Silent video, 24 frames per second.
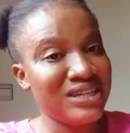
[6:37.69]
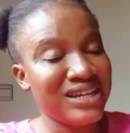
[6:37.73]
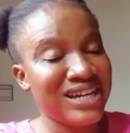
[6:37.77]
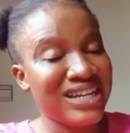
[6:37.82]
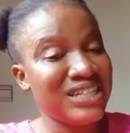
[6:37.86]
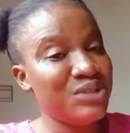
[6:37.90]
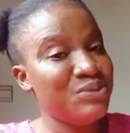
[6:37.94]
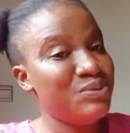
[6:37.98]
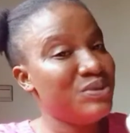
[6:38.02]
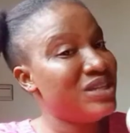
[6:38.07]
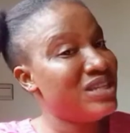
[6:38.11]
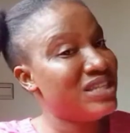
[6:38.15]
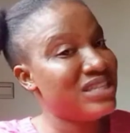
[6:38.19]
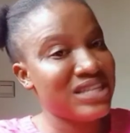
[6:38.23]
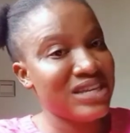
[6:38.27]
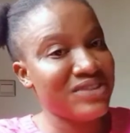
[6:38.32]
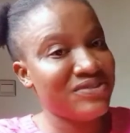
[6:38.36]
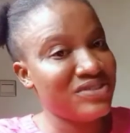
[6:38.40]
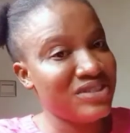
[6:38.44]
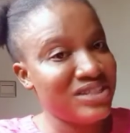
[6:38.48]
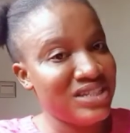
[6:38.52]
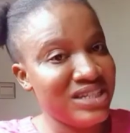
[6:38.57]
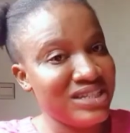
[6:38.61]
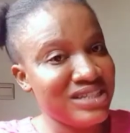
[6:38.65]
And a week is
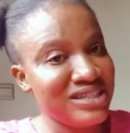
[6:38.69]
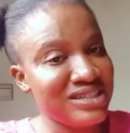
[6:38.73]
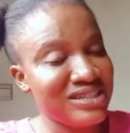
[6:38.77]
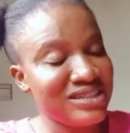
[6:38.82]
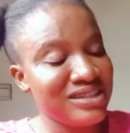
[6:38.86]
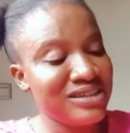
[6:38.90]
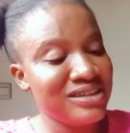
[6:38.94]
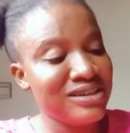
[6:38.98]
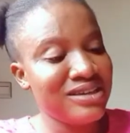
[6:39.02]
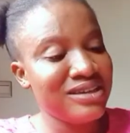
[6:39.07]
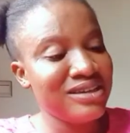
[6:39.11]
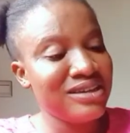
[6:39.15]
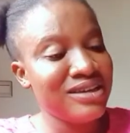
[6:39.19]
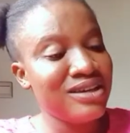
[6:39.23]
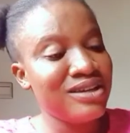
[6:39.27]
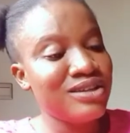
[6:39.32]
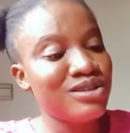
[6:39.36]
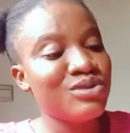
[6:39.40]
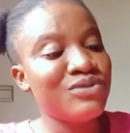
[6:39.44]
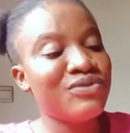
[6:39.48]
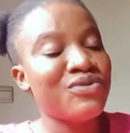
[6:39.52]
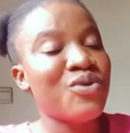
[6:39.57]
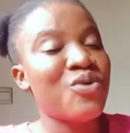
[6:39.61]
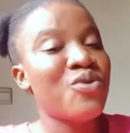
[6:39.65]
seven days.
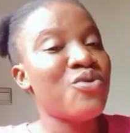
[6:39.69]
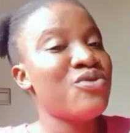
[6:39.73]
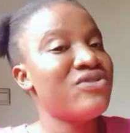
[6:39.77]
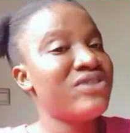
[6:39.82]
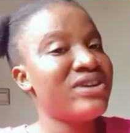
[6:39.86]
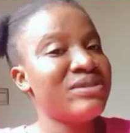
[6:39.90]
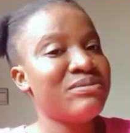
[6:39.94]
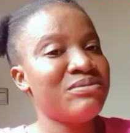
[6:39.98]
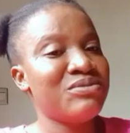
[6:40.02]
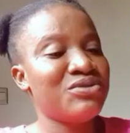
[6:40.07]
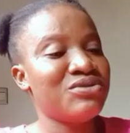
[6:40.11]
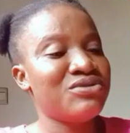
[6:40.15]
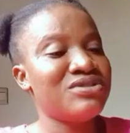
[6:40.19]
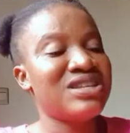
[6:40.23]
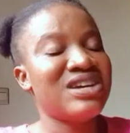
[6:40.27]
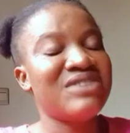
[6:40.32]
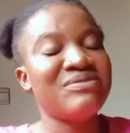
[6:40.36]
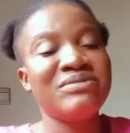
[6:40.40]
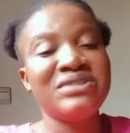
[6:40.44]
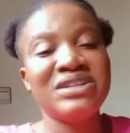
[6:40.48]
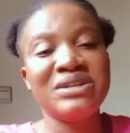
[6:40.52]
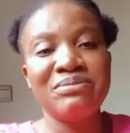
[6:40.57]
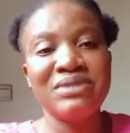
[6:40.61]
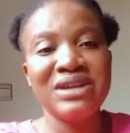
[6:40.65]
So for over a month,
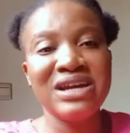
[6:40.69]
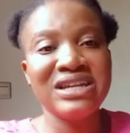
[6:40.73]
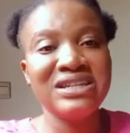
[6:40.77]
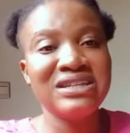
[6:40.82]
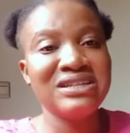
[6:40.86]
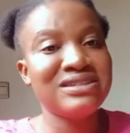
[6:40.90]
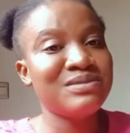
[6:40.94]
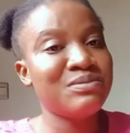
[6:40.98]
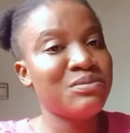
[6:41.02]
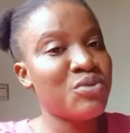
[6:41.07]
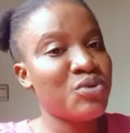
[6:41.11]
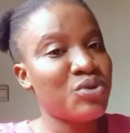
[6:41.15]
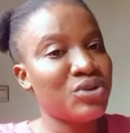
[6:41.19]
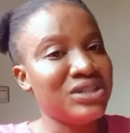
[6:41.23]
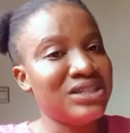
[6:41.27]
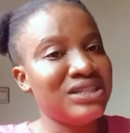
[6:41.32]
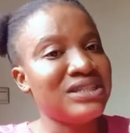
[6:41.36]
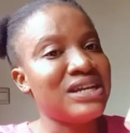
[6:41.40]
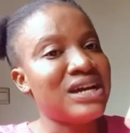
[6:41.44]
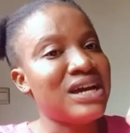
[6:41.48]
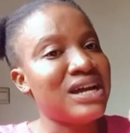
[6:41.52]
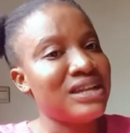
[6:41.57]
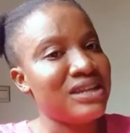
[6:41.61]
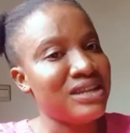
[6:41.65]
I've been applying it
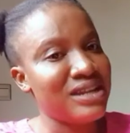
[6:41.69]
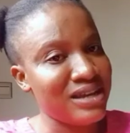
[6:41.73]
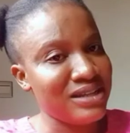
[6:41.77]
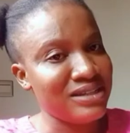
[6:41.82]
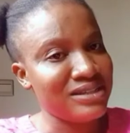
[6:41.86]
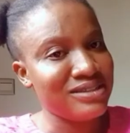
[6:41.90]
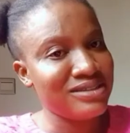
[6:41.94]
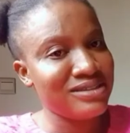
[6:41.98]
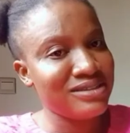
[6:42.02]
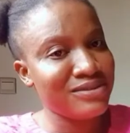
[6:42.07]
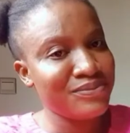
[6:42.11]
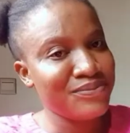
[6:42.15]
morning and night.